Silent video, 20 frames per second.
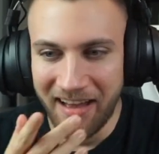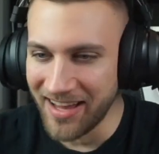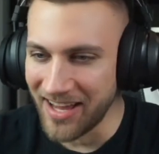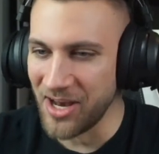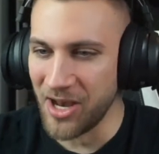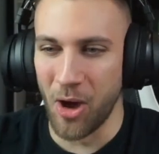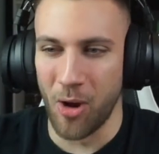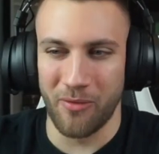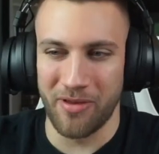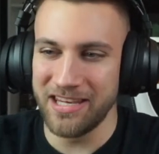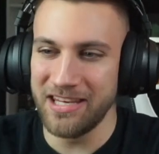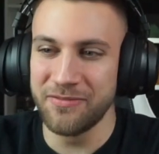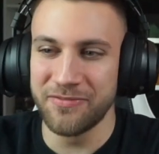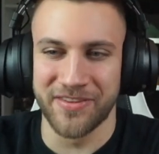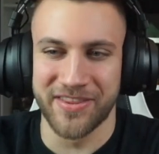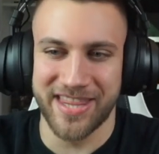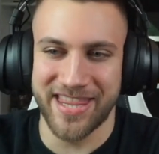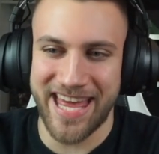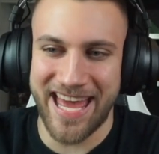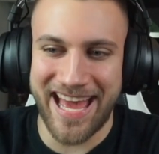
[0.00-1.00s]
No,
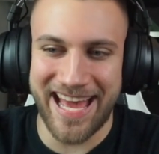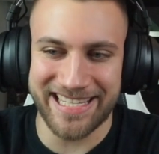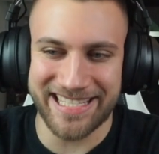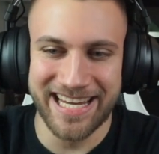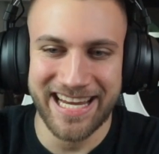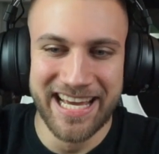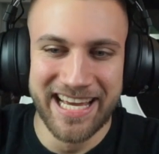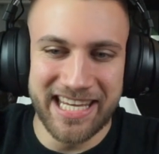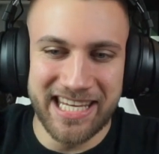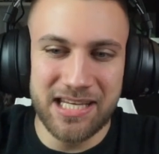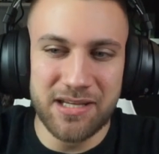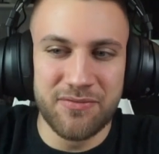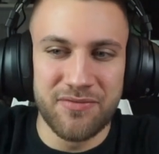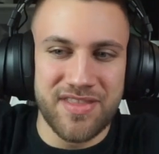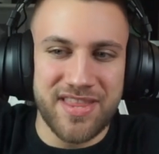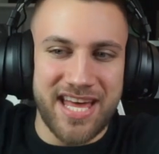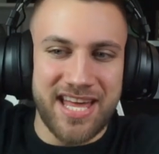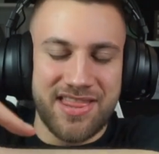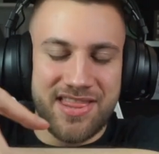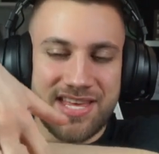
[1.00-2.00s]
even that,
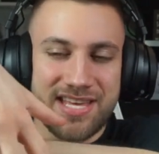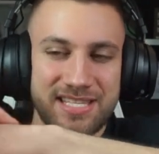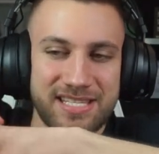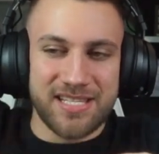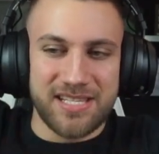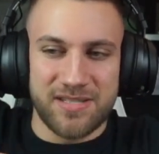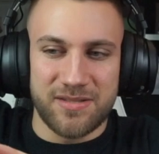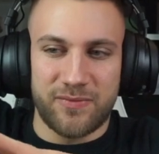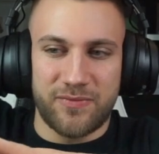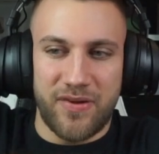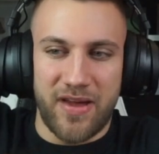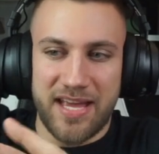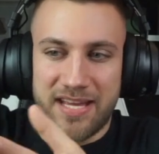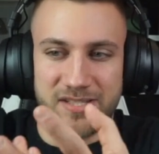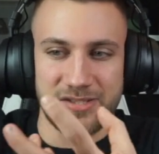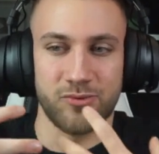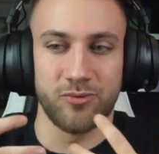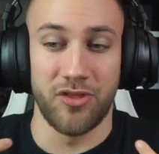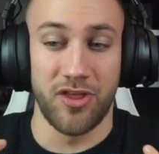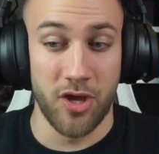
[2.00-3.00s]
this is face
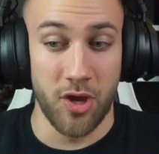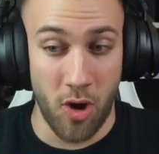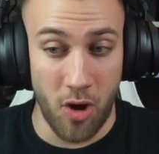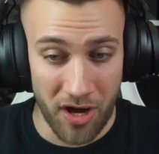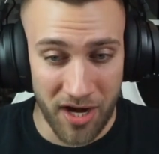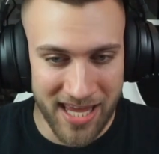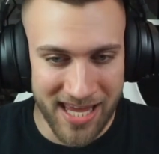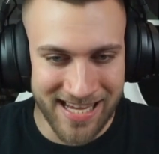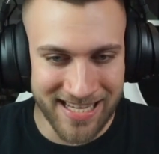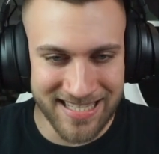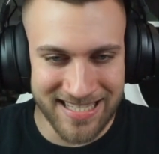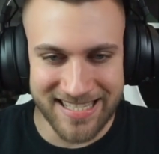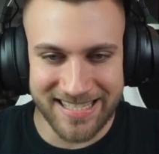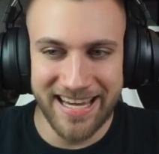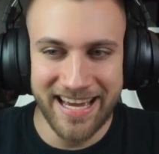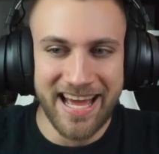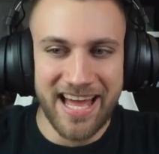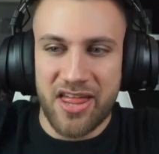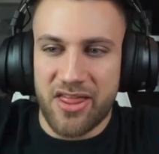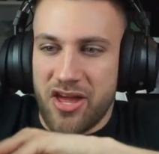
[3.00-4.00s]
to the audience.
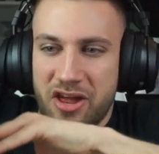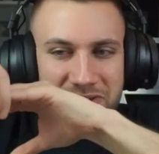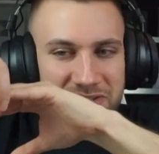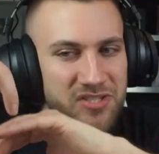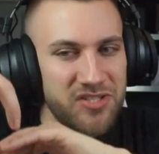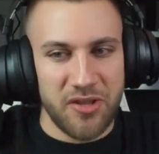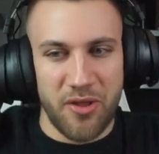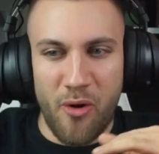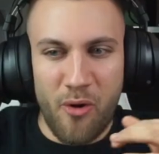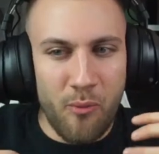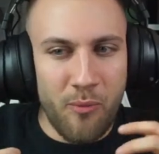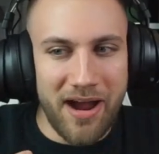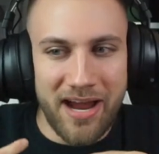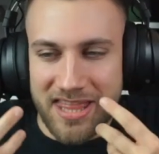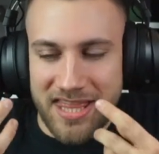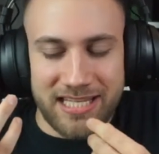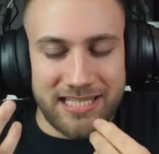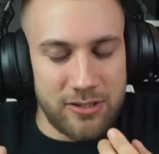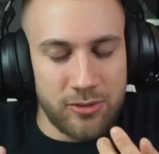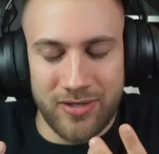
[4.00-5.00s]
There is no way
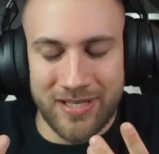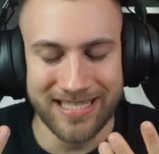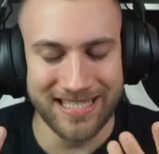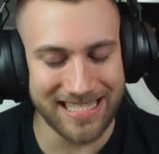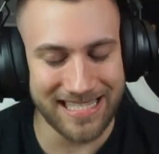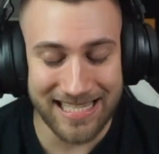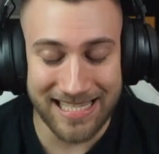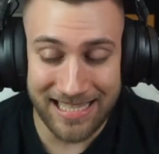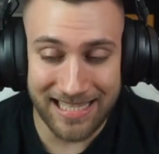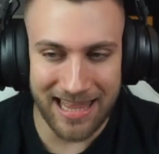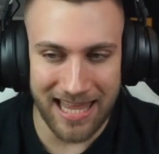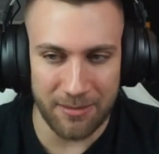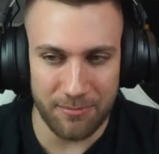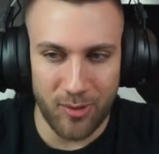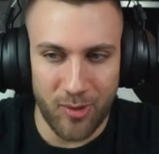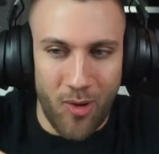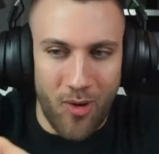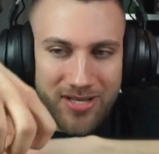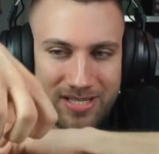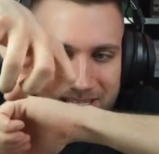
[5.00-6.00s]
that you can see that
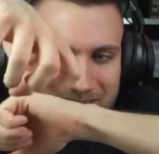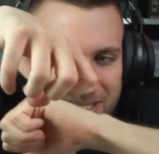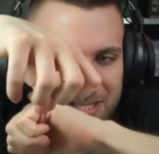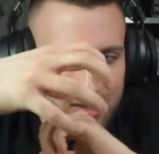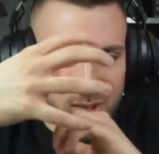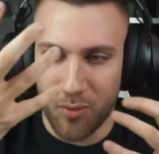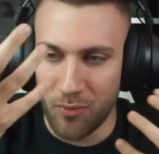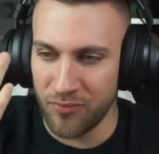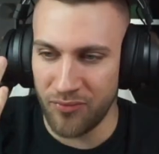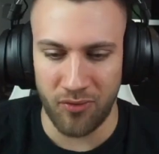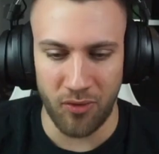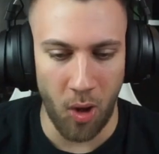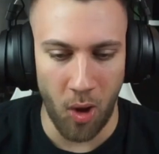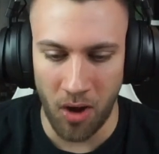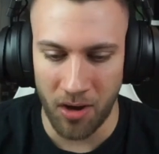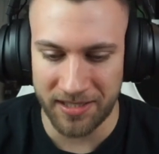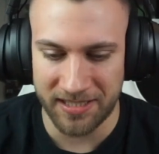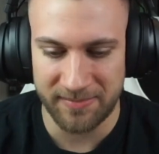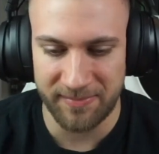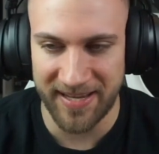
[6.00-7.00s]
because it is so
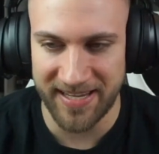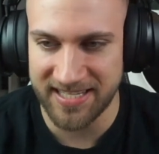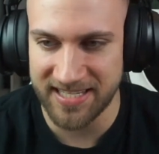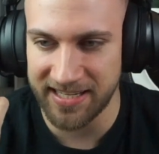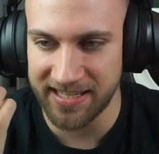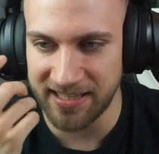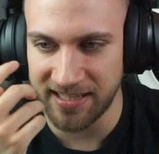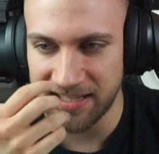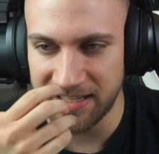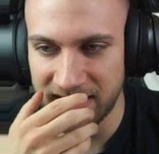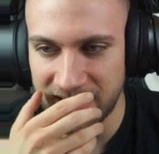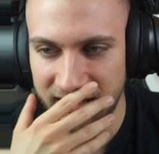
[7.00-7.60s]
flawless, basically.